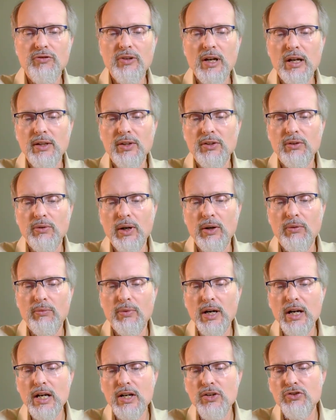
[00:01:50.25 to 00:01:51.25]
fell into a
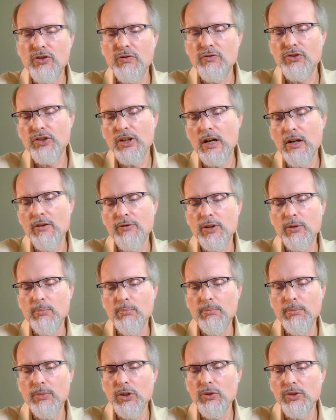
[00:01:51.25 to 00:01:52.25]
rage of
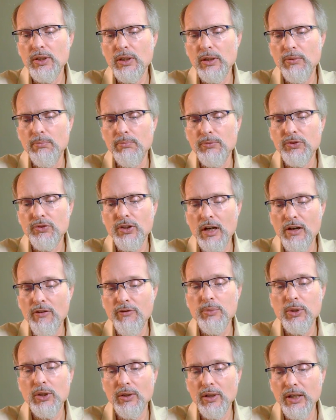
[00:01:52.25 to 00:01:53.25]

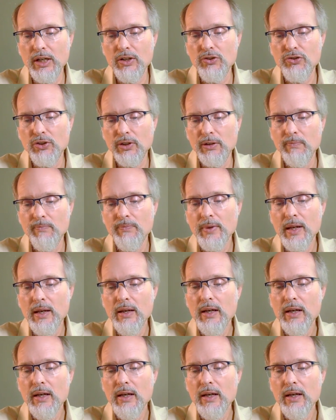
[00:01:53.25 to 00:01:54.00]
self-mutilation,